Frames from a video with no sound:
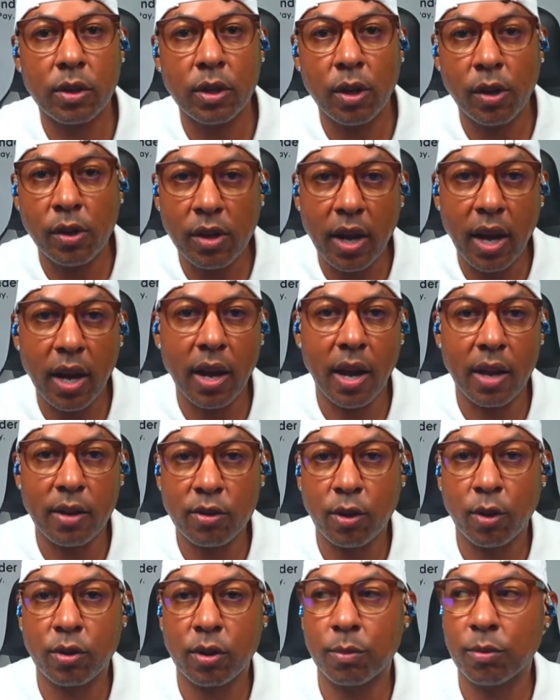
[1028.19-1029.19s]
You know, you got to
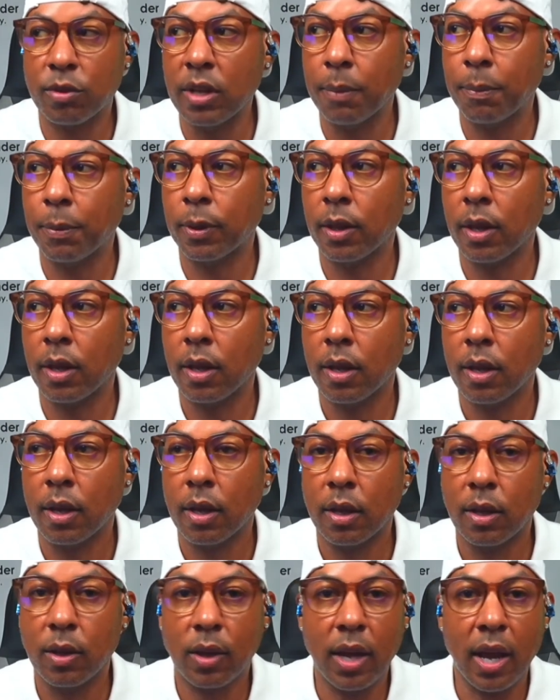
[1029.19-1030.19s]
show some sympathy.
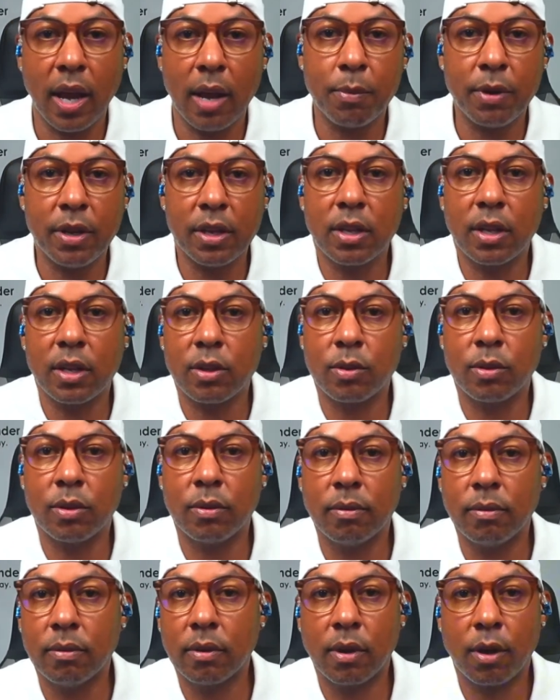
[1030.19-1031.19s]
You can't be just
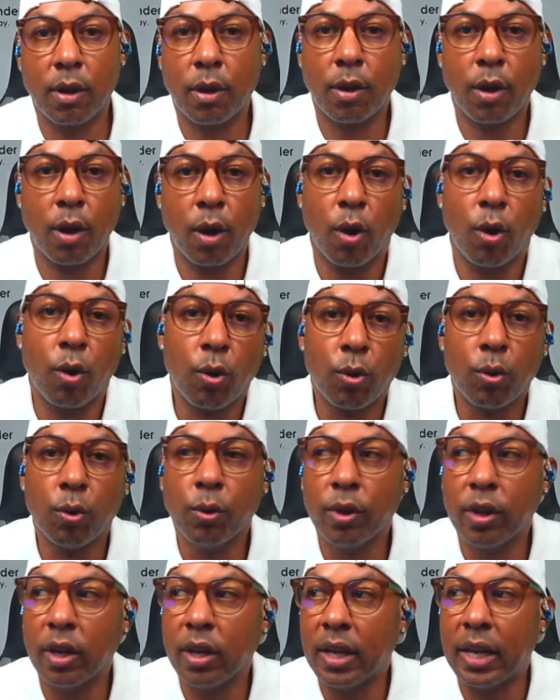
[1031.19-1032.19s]

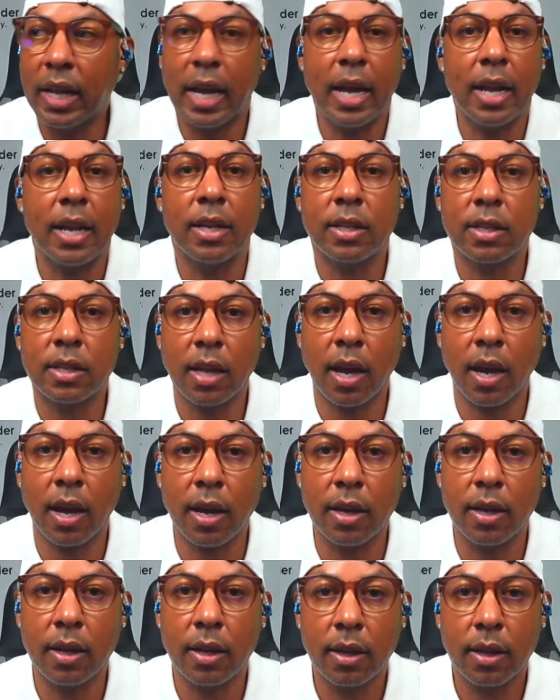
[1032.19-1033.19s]
cold and dead
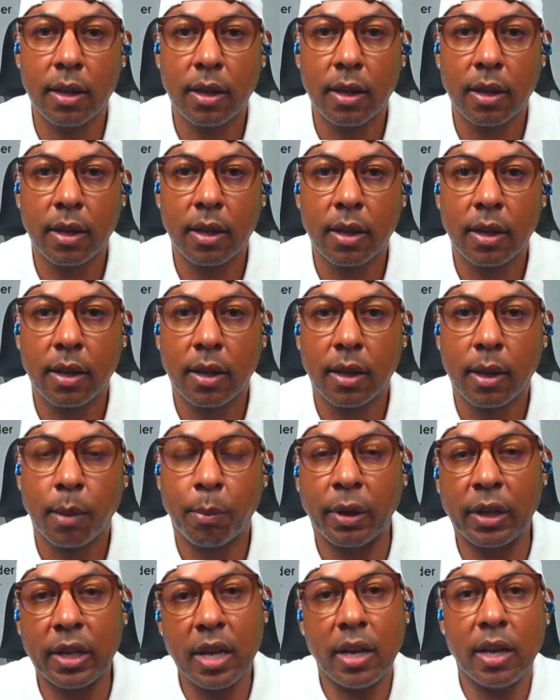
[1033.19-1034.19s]
inside.
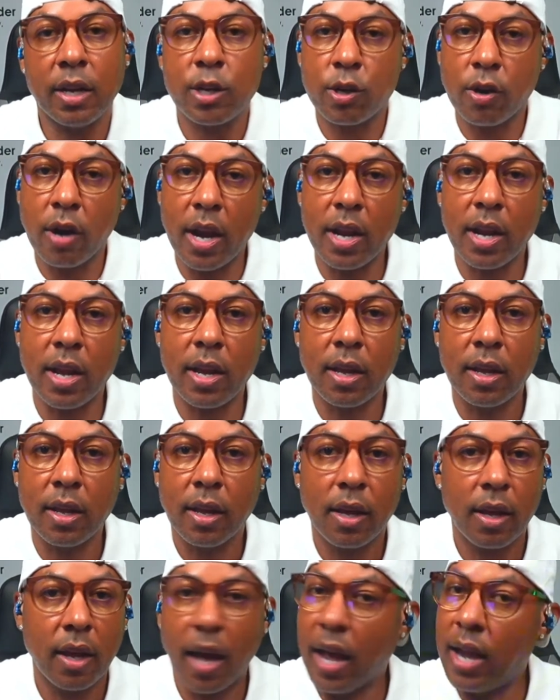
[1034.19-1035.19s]
But then in trading,
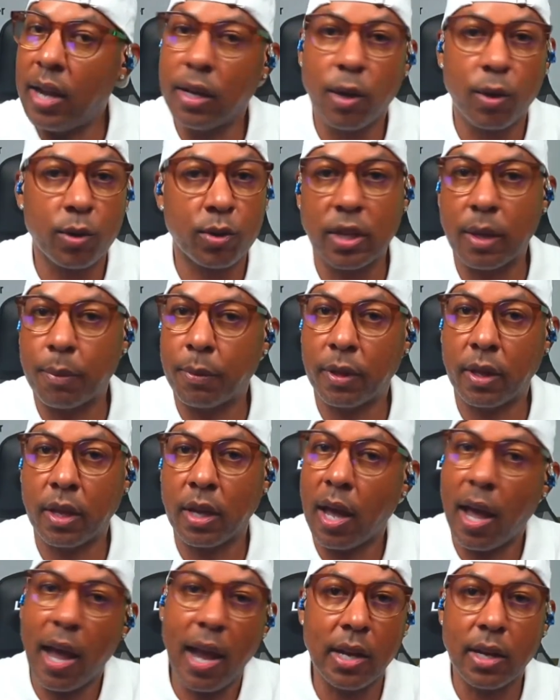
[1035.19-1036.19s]
ain't no
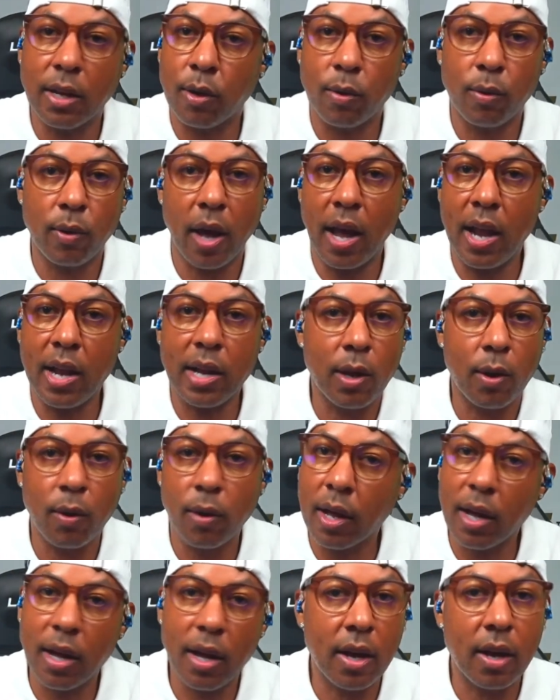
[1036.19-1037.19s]
sympathy, ain't no
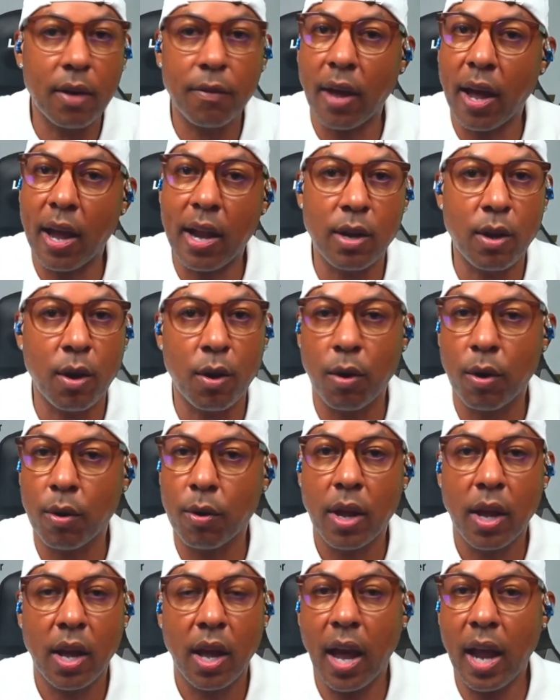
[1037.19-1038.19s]
love, ain't no
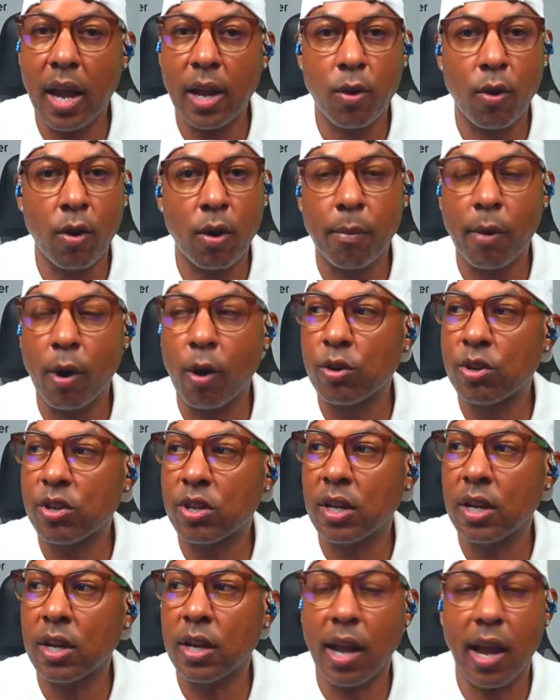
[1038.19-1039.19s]

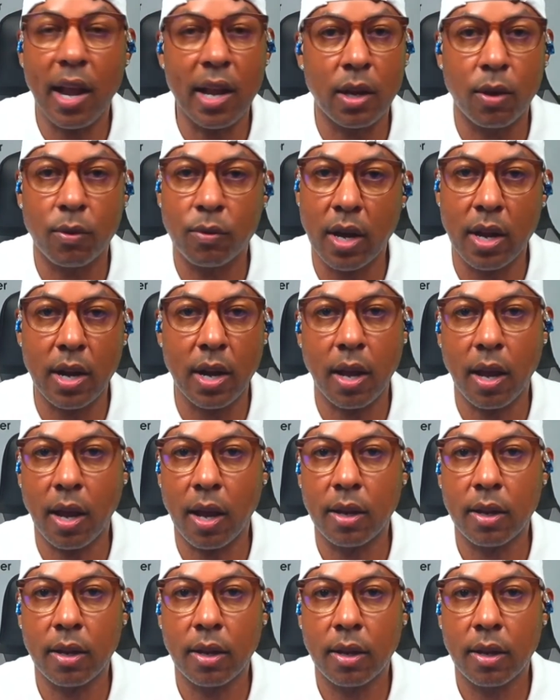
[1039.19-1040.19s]
emotion, ain't no none of that.